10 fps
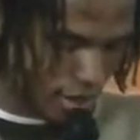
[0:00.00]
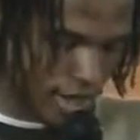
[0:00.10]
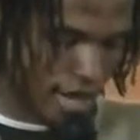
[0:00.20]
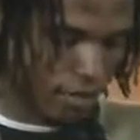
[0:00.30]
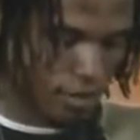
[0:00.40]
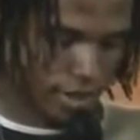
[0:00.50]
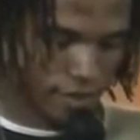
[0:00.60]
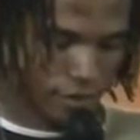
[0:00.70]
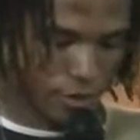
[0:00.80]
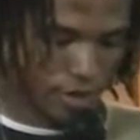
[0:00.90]
and I will
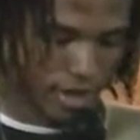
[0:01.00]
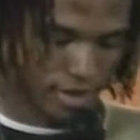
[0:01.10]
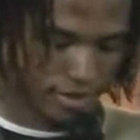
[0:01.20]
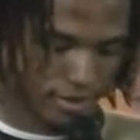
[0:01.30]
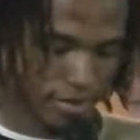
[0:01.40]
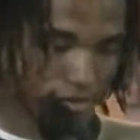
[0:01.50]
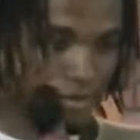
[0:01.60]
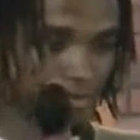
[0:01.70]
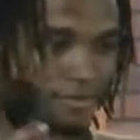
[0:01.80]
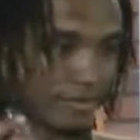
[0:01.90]
give you rest."
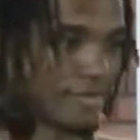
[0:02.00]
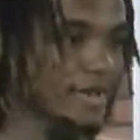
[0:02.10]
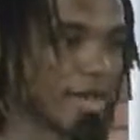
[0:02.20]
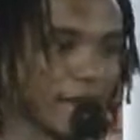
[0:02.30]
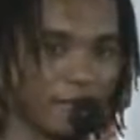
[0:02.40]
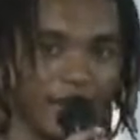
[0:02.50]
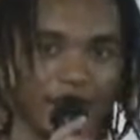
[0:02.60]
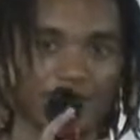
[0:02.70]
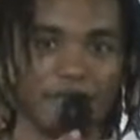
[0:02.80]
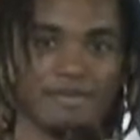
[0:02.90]

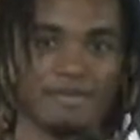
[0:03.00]
Amen.